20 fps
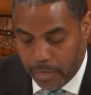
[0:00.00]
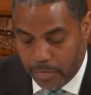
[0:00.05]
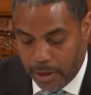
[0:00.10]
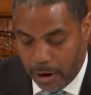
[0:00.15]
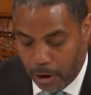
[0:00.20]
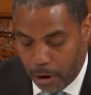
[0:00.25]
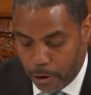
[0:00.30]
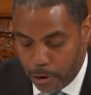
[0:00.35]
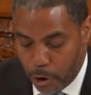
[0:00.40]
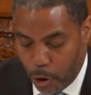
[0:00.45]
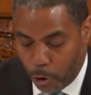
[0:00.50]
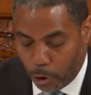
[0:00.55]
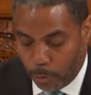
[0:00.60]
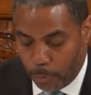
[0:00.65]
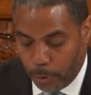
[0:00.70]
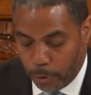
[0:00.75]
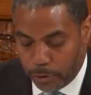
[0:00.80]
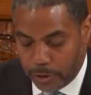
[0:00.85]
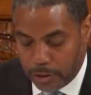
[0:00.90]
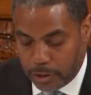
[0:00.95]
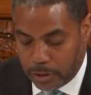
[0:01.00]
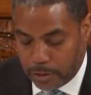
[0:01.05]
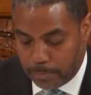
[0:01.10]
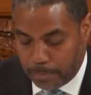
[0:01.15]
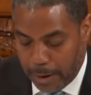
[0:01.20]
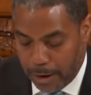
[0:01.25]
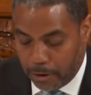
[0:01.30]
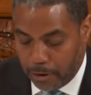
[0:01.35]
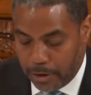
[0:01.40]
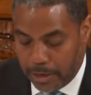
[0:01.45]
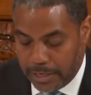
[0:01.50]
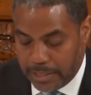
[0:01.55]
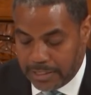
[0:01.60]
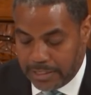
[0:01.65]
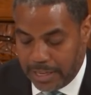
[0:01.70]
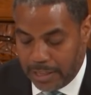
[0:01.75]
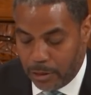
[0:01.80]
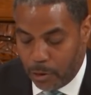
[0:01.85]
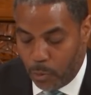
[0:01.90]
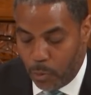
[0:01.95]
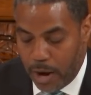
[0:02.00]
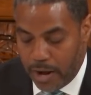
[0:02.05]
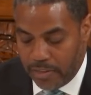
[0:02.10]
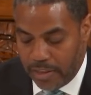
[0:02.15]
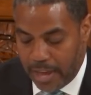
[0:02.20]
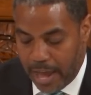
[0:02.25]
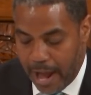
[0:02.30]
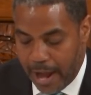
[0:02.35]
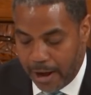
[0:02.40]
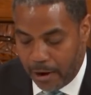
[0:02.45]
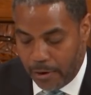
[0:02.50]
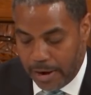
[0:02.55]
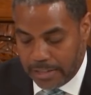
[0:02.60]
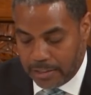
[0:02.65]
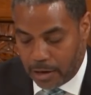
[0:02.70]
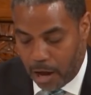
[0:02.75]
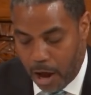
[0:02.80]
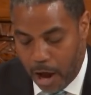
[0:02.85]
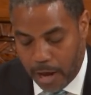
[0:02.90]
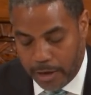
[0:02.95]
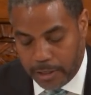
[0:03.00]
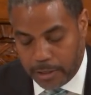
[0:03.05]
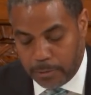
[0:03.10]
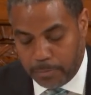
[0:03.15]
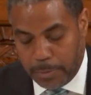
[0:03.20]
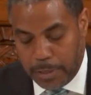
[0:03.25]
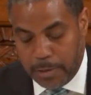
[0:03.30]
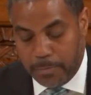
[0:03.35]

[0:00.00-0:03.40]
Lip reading: There are notable disparities in the way the IRS audits